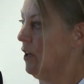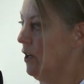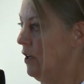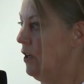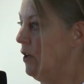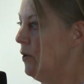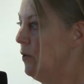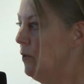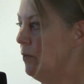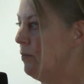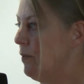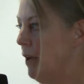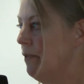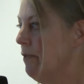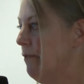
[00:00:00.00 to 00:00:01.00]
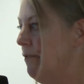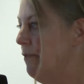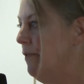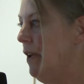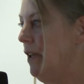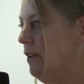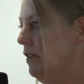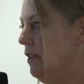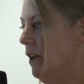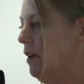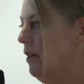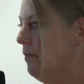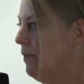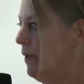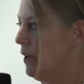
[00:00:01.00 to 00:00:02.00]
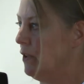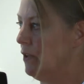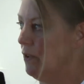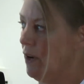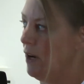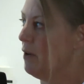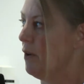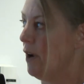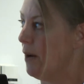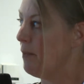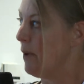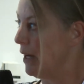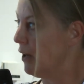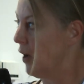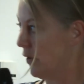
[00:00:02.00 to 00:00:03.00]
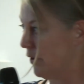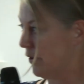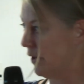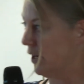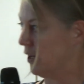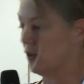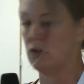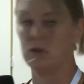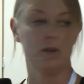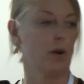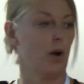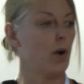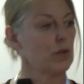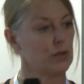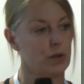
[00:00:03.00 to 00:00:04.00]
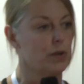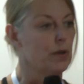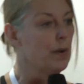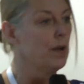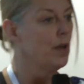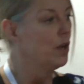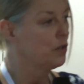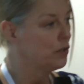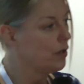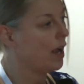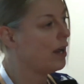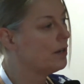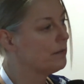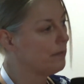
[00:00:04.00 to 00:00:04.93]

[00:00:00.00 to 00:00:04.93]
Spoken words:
You can and many other things. Also your child